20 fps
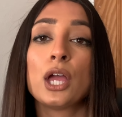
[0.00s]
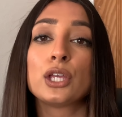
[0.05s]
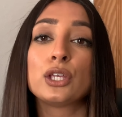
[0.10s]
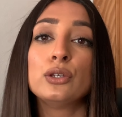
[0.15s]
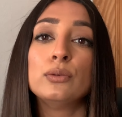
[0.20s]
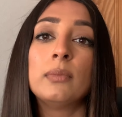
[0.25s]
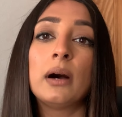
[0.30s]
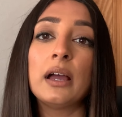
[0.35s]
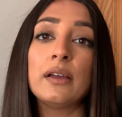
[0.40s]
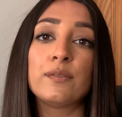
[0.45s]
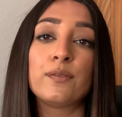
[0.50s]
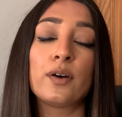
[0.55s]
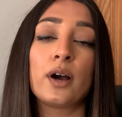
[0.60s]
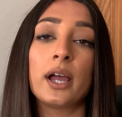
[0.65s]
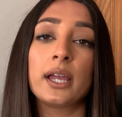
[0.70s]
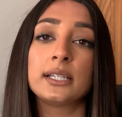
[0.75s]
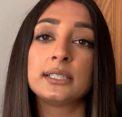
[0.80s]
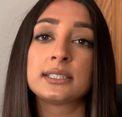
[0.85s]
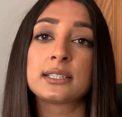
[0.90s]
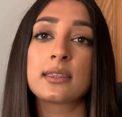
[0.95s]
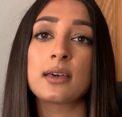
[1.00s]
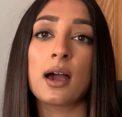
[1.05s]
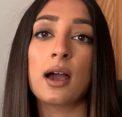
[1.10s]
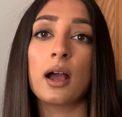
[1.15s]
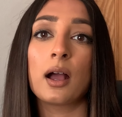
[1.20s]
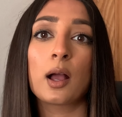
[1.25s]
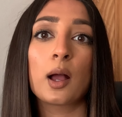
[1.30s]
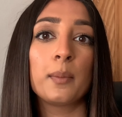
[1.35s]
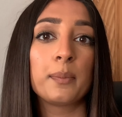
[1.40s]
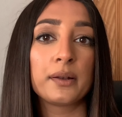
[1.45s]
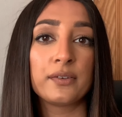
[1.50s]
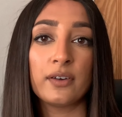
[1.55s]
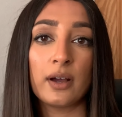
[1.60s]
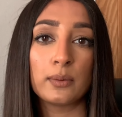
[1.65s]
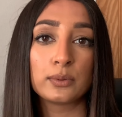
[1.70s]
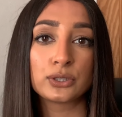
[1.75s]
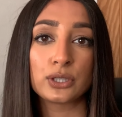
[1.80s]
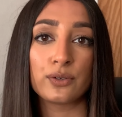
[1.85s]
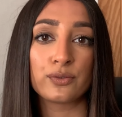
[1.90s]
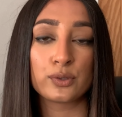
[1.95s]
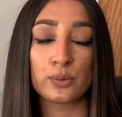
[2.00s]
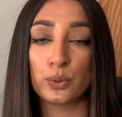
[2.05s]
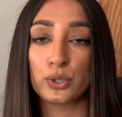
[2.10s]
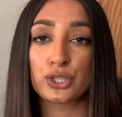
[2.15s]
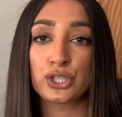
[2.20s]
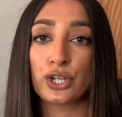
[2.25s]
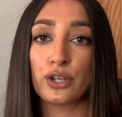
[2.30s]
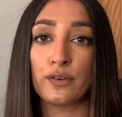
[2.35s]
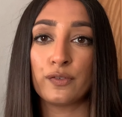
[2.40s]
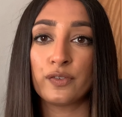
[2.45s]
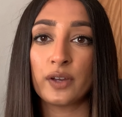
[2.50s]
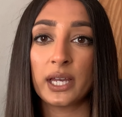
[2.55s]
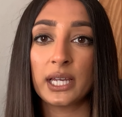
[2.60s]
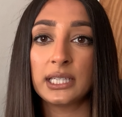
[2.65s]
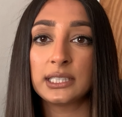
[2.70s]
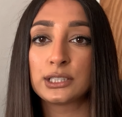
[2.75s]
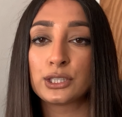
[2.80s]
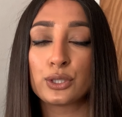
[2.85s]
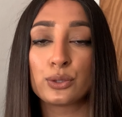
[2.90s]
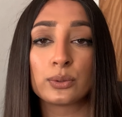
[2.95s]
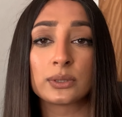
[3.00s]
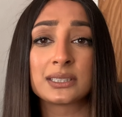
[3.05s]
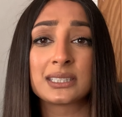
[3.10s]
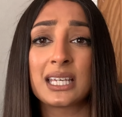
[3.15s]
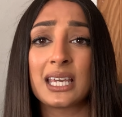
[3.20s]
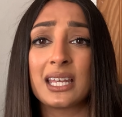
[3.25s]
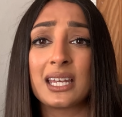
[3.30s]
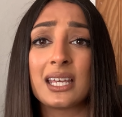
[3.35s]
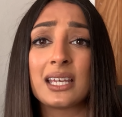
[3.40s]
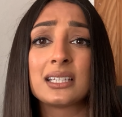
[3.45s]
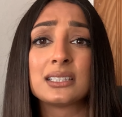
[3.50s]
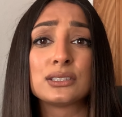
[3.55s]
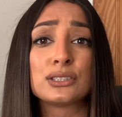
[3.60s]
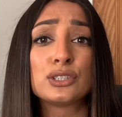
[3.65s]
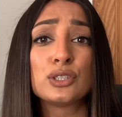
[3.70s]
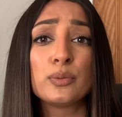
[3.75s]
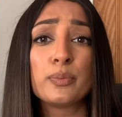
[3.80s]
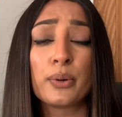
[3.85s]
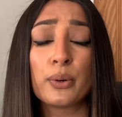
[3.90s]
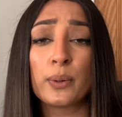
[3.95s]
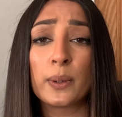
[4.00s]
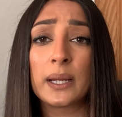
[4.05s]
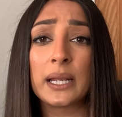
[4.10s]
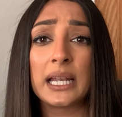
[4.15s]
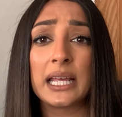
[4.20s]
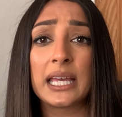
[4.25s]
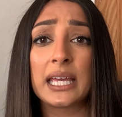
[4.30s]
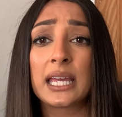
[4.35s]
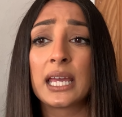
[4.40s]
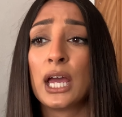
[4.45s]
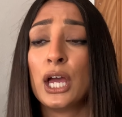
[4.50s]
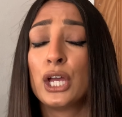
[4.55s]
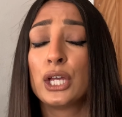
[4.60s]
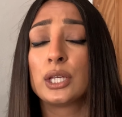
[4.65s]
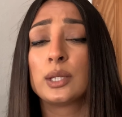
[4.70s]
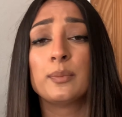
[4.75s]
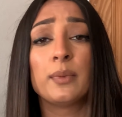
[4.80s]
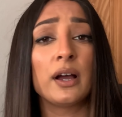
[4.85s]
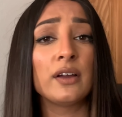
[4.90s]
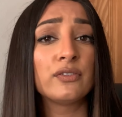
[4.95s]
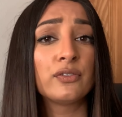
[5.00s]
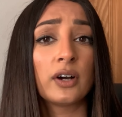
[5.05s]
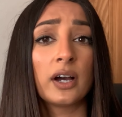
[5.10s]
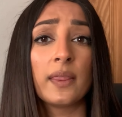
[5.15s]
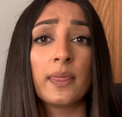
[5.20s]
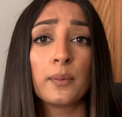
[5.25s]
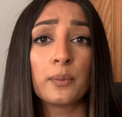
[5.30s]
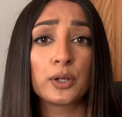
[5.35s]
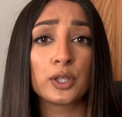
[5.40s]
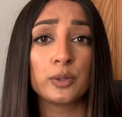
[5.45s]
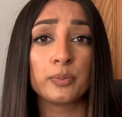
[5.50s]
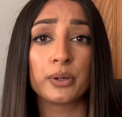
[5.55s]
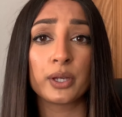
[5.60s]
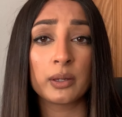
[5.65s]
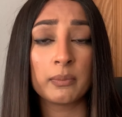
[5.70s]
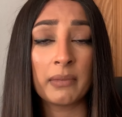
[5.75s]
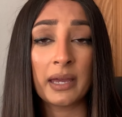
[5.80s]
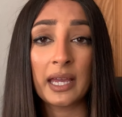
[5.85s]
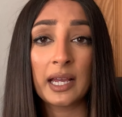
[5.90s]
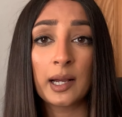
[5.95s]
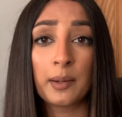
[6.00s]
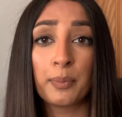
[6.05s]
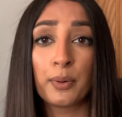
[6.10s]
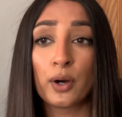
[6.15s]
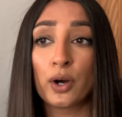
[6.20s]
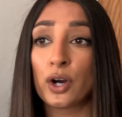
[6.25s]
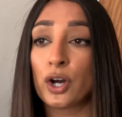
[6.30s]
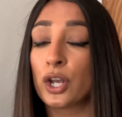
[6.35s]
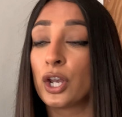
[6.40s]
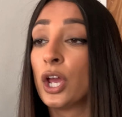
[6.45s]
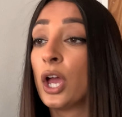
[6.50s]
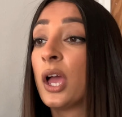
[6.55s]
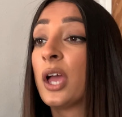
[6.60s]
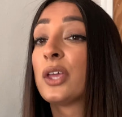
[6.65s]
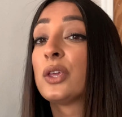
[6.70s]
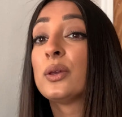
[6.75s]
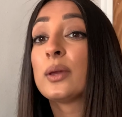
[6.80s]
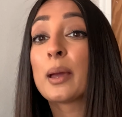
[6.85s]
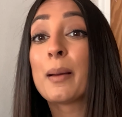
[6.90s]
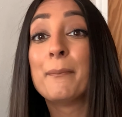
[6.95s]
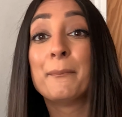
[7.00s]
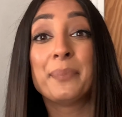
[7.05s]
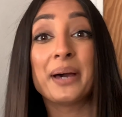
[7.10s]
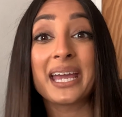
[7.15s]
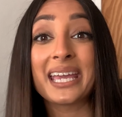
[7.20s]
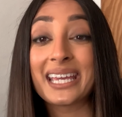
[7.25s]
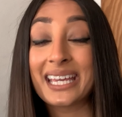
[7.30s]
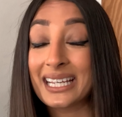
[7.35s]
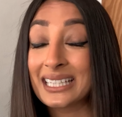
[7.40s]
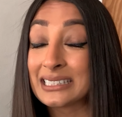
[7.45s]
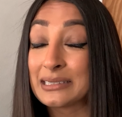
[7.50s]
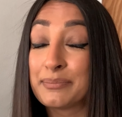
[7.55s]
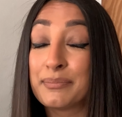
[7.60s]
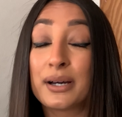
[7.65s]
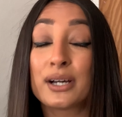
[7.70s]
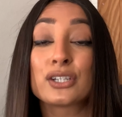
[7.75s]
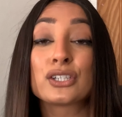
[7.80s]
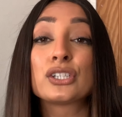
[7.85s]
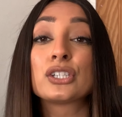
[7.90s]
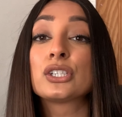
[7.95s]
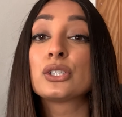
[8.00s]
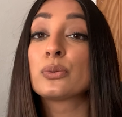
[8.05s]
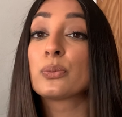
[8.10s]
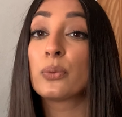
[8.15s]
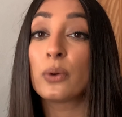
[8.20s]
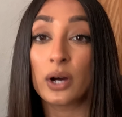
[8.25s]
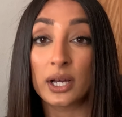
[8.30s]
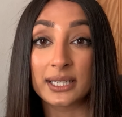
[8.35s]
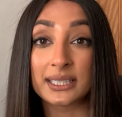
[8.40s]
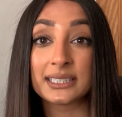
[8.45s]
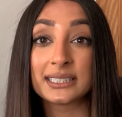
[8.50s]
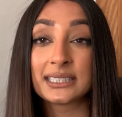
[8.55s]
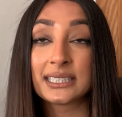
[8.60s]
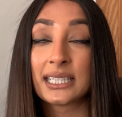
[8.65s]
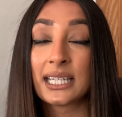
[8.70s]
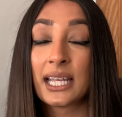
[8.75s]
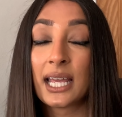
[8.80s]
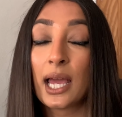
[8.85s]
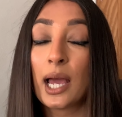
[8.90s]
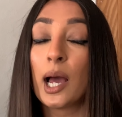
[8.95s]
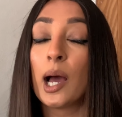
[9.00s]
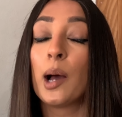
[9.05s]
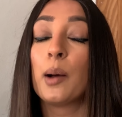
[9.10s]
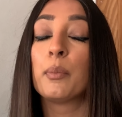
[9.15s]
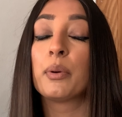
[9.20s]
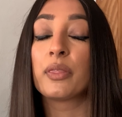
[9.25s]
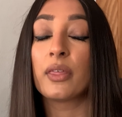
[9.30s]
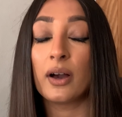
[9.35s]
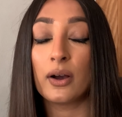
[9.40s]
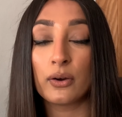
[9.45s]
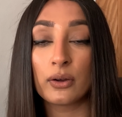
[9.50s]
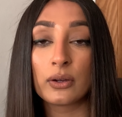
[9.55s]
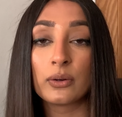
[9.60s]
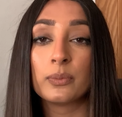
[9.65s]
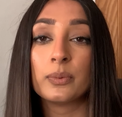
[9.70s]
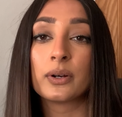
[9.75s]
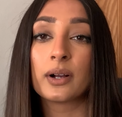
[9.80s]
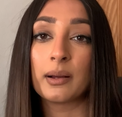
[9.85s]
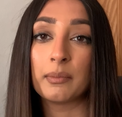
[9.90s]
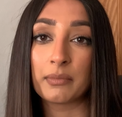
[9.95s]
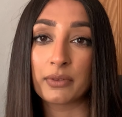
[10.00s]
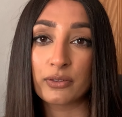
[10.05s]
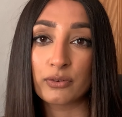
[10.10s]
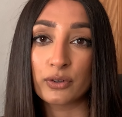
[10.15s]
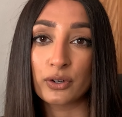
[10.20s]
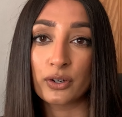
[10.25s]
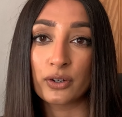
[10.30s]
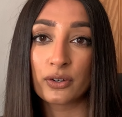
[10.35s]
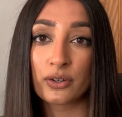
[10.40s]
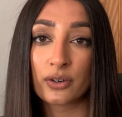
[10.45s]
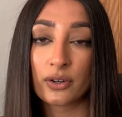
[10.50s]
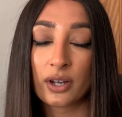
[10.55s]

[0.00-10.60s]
You might find that a couple of hours after washing your face, your skin is super oily. You might find that when you put your makeup on, you can bake as much as you want, but that oil will come through.